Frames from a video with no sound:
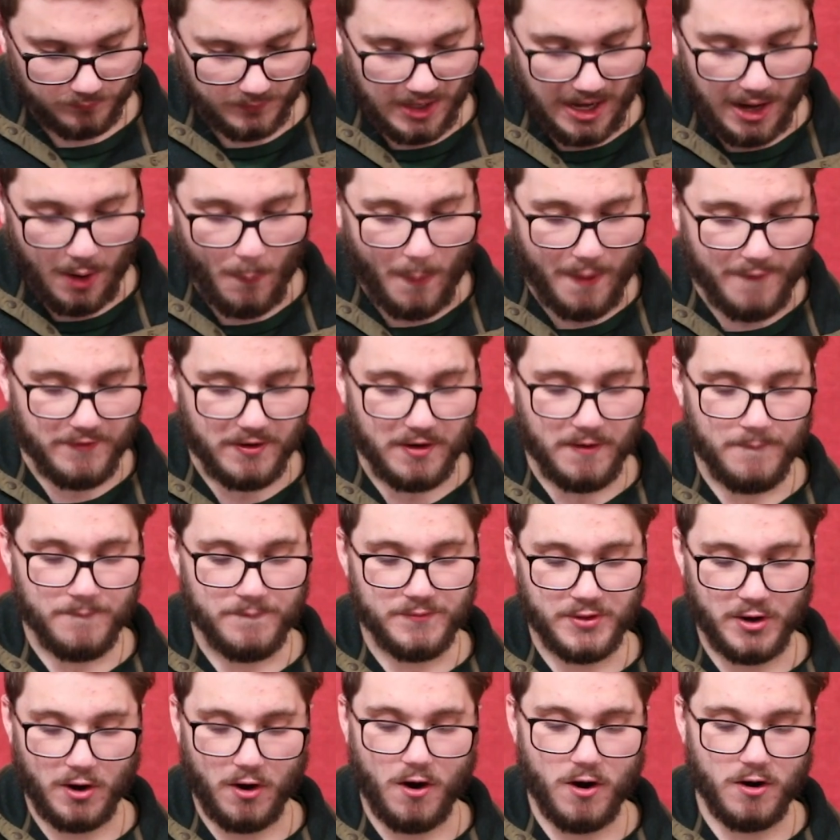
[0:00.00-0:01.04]
However,
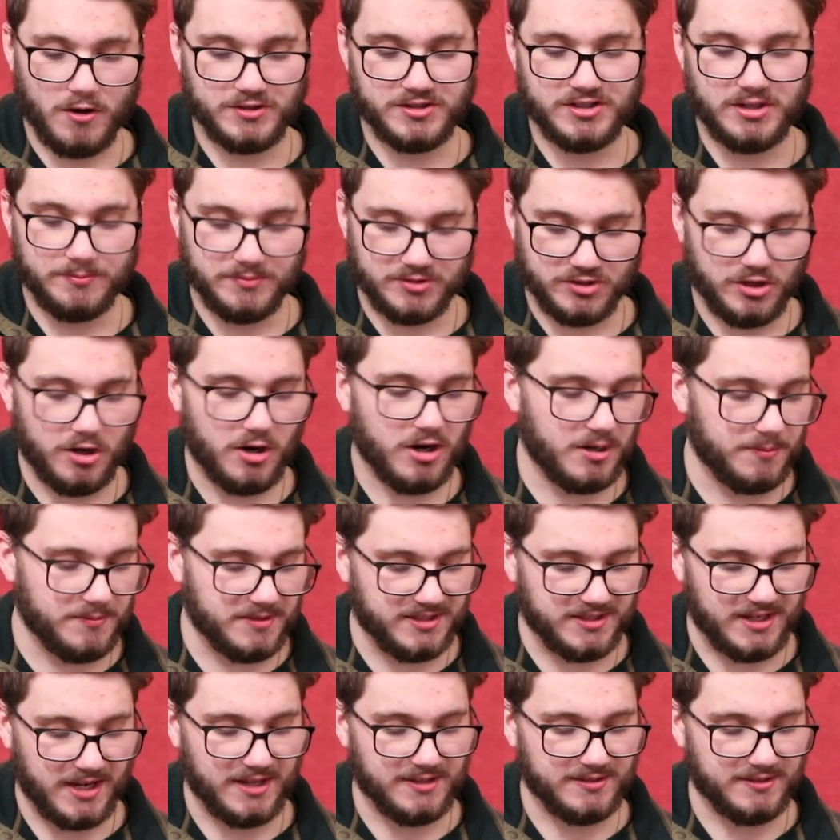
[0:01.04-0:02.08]
there are some
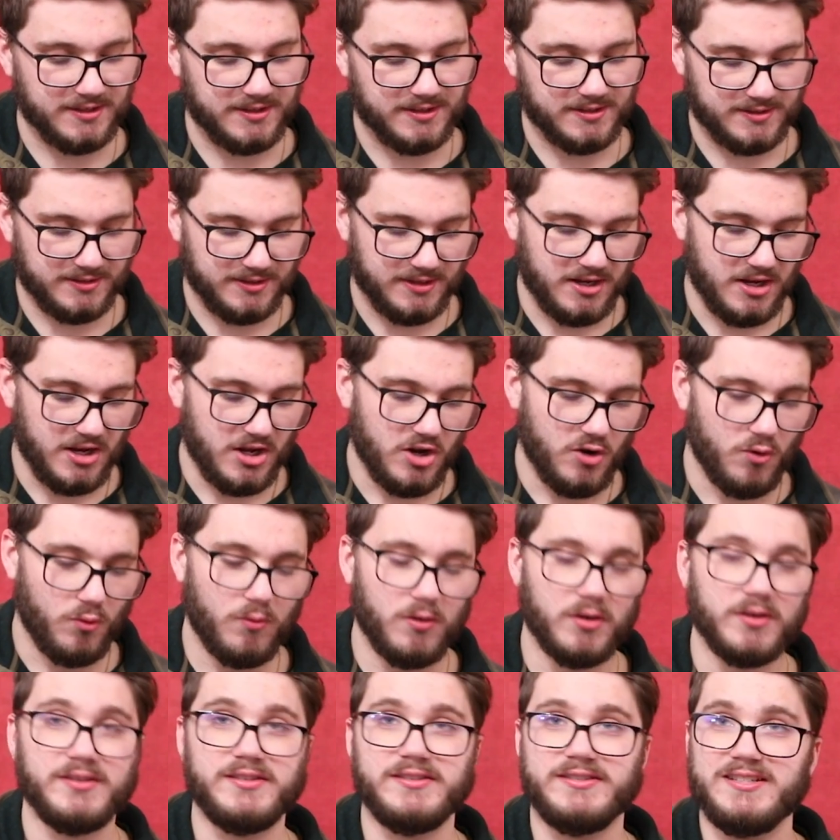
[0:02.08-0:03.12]
circumstances
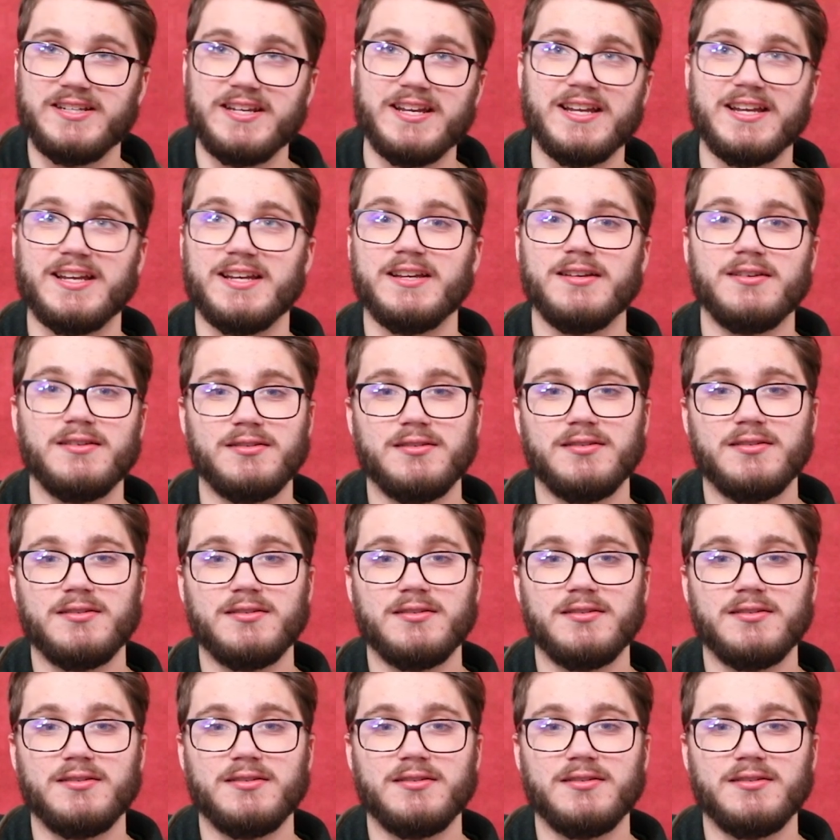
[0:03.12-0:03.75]
where D